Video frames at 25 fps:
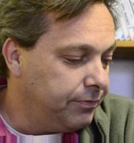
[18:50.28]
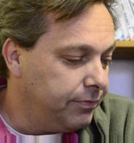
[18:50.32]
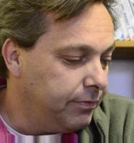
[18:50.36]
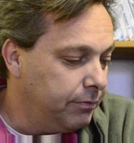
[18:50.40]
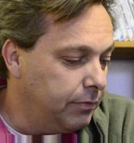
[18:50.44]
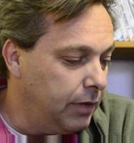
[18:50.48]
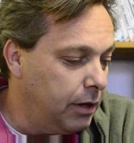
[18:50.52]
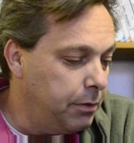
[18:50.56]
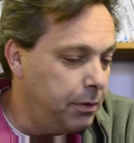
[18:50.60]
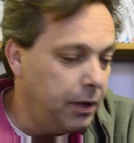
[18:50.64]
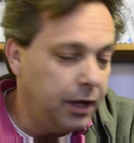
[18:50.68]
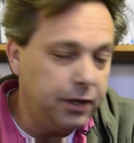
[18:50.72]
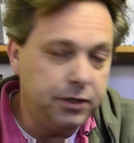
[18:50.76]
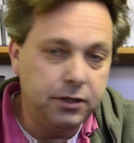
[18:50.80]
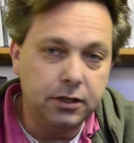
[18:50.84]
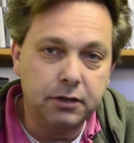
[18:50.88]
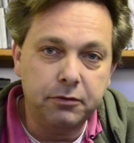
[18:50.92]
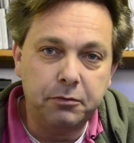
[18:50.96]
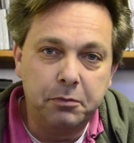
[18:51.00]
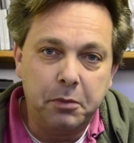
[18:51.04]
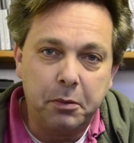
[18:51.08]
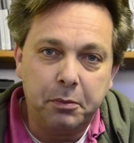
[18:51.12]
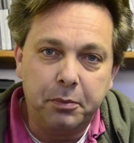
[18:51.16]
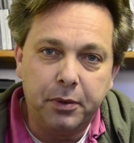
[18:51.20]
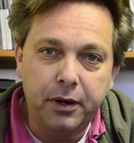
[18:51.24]
Maybe I should
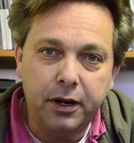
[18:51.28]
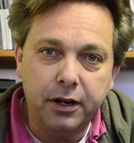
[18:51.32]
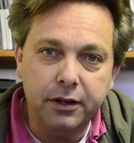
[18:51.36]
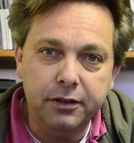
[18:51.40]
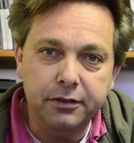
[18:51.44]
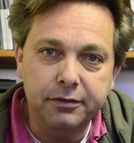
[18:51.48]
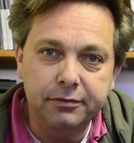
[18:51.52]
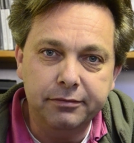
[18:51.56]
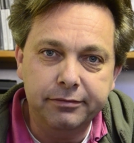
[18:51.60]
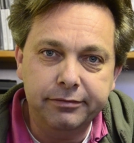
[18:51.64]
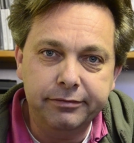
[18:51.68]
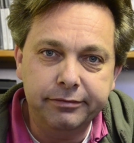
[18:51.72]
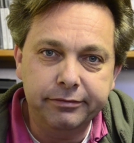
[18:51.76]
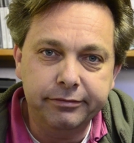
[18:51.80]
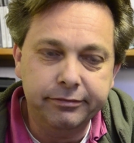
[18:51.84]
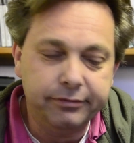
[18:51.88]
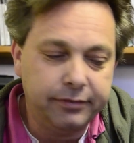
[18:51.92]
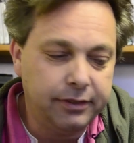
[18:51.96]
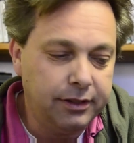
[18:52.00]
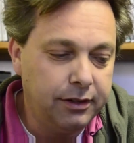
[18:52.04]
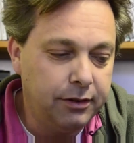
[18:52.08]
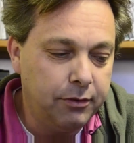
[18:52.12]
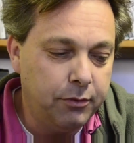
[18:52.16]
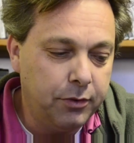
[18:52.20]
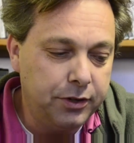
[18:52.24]
have prepared,
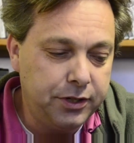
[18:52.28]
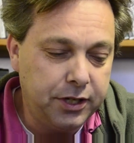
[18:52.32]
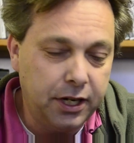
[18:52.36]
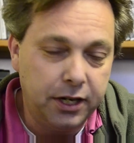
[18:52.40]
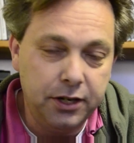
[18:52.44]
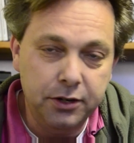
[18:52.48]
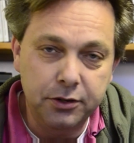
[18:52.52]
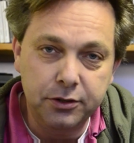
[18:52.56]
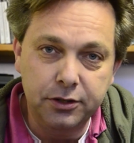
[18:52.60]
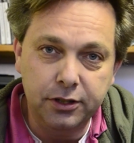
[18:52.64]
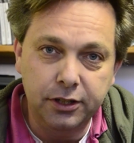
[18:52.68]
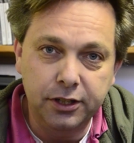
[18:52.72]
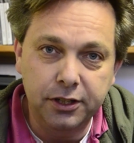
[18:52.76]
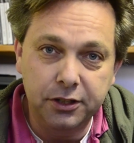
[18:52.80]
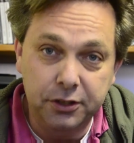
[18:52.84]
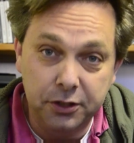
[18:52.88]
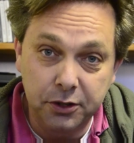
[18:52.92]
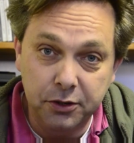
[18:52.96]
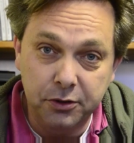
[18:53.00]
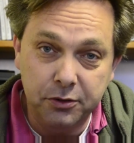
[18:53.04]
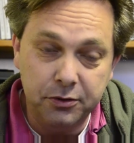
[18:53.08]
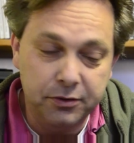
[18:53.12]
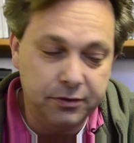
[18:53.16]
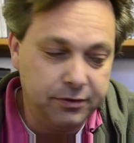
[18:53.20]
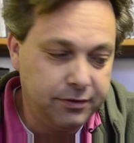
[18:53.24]
which I usually
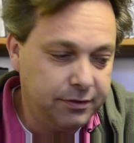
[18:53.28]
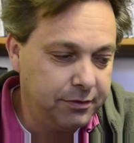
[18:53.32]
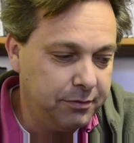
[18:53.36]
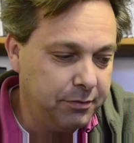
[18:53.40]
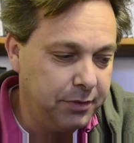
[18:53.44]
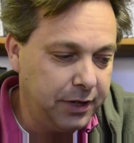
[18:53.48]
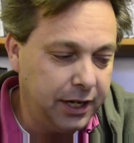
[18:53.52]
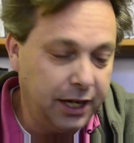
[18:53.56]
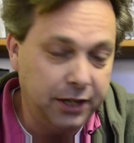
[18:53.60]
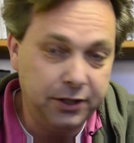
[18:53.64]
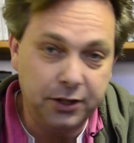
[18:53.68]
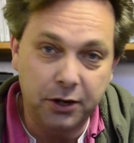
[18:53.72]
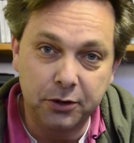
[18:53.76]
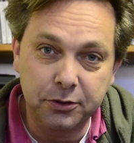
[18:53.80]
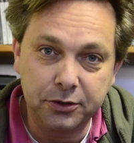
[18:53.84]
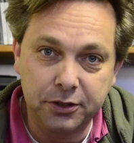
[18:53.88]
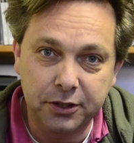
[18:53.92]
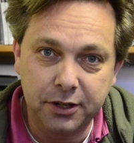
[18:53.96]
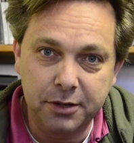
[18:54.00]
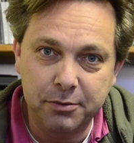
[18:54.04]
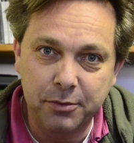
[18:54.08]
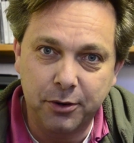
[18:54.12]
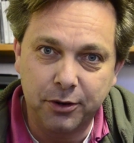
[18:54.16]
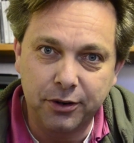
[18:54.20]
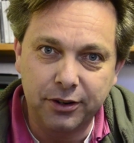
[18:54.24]
do, but I don't
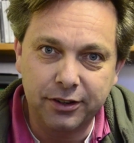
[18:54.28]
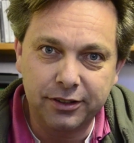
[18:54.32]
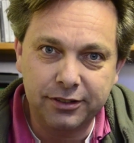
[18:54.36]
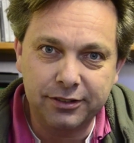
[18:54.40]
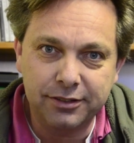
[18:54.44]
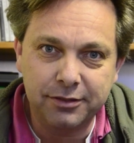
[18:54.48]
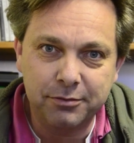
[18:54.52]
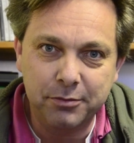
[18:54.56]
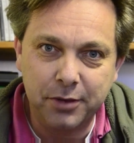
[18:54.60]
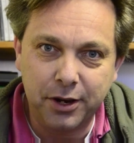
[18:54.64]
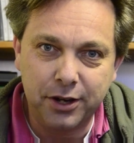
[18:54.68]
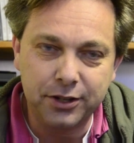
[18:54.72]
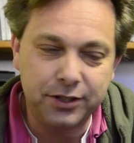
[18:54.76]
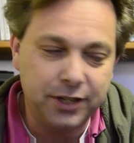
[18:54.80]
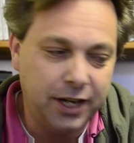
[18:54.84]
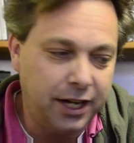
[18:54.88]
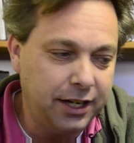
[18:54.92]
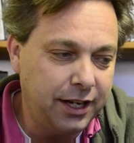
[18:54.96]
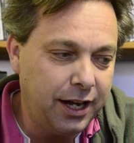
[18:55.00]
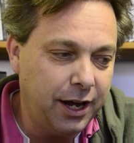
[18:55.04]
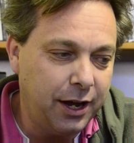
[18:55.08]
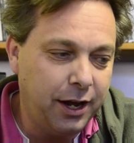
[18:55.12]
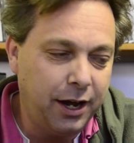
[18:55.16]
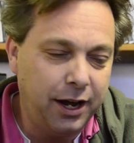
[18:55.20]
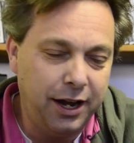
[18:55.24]
anymore, because I
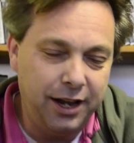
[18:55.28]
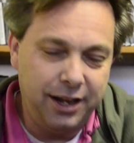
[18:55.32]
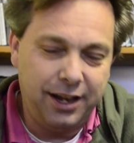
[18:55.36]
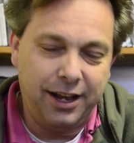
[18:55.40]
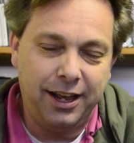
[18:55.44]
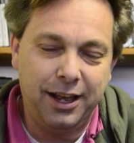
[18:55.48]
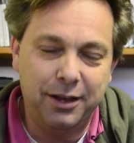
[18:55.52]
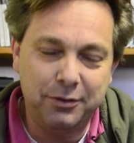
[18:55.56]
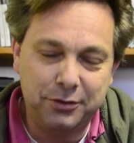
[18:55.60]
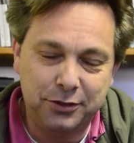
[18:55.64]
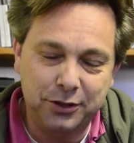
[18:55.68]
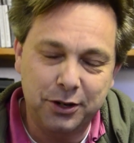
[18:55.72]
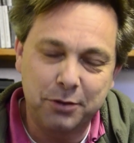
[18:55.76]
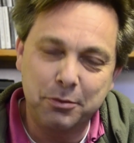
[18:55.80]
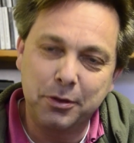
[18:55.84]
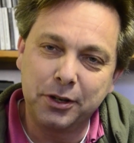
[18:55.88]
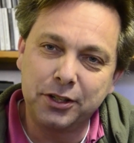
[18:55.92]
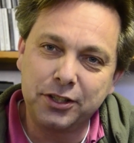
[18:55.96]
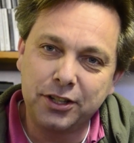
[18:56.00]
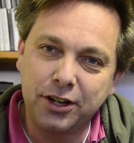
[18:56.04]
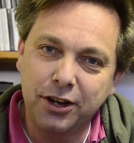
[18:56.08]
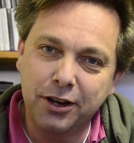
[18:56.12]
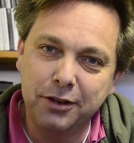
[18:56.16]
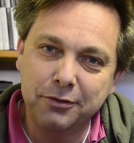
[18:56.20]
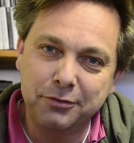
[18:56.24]
now have so
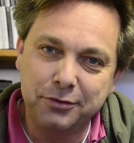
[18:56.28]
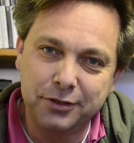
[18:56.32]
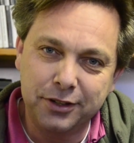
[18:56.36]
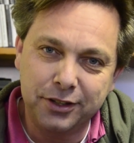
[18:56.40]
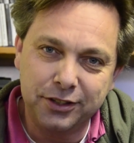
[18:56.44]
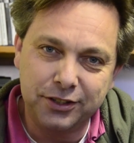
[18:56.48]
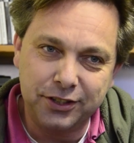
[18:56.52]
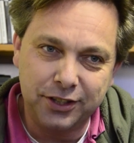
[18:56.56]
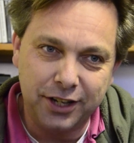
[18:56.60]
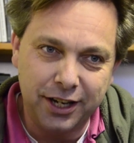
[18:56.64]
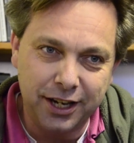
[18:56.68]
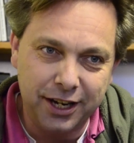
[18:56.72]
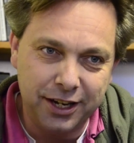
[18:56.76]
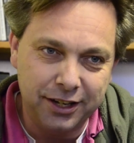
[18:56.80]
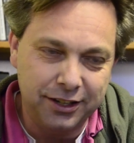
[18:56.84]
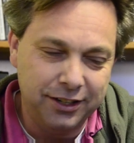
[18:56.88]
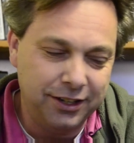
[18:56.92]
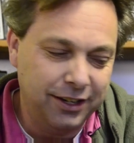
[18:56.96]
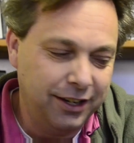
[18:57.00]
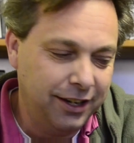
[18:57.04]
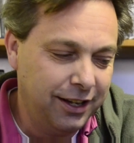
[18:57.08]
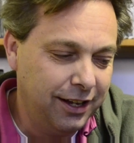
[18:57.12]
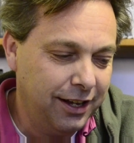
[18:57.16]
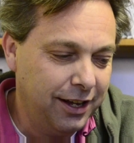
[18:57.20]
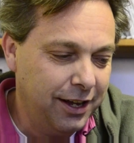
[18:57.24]
much confidence that I
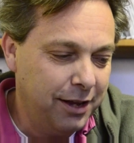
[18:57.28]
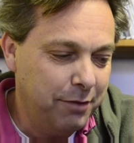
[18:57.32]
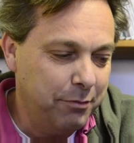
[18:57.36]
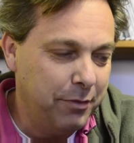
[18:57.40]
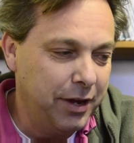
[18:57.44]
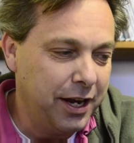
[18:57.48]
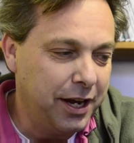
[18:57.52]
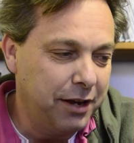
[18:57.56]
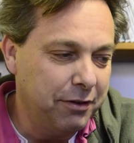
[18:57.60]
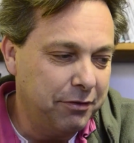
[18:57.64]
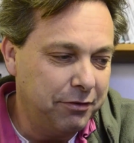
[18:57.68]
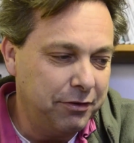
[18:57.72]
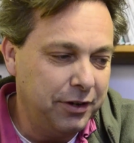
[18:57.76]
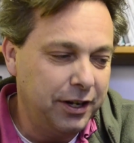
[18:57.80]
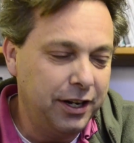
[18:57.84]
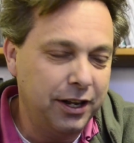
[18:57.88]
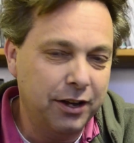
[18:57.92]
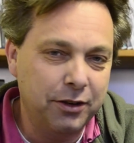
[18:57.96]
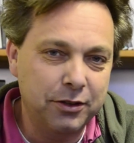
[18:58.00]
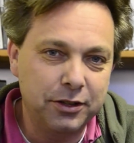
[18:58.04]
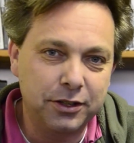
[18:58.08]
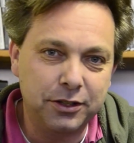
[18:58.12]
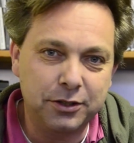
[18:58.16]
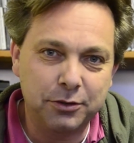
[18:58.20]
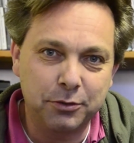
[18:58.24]
can make a
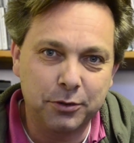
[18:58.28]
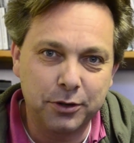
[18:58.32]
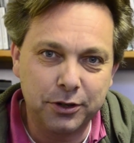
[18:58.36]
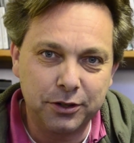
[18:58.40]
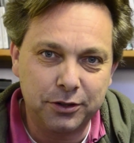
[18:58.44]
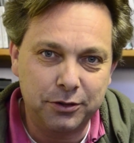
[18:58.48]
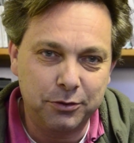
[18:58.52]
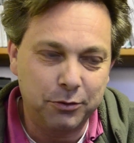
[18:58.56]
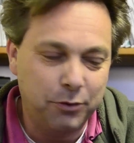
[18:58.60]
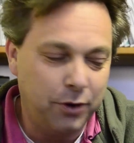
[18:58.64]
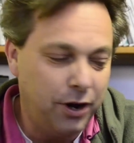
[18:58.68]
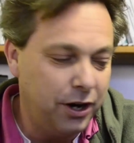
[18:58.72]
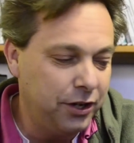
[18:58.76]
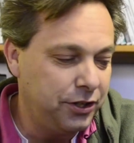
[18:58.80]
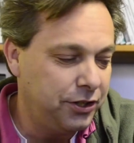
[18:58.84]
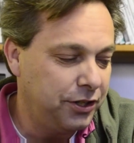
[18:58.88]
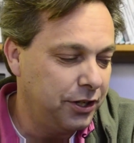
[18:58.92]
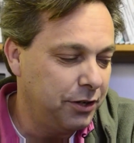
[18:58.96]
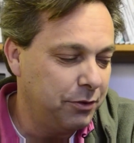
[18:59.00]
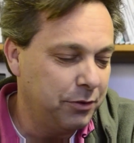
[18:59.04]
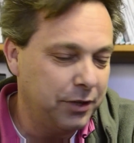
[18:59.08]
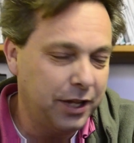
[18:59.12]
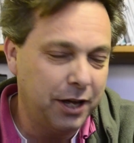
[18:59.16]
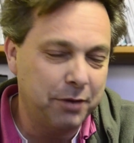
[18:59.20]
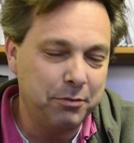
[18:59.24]
video that's worth
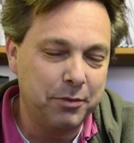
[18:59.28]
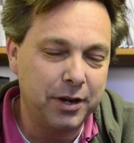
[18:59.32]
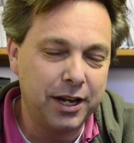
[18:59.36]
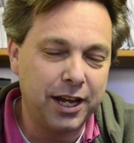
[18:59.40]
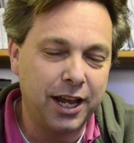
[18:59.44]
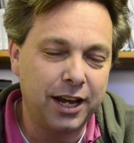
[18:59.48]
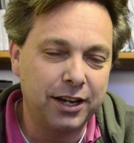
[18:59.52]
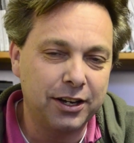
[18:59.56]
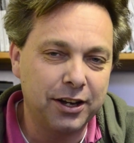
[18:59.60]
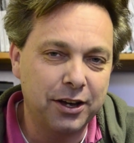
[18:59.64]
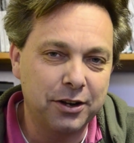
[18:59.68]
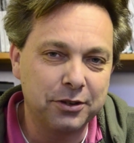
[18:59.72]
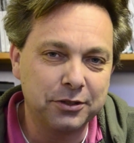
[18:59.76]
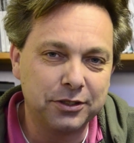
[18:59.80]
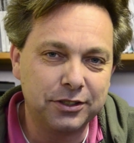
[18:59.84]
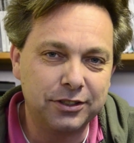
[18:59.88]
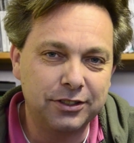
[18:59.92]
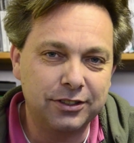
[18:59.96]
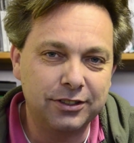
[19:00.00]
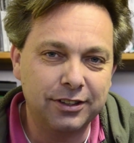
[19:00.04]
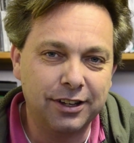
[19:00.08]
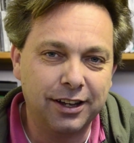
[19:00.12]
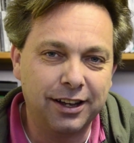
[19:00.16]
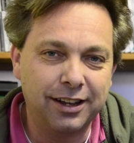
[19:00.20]
watching without making notes.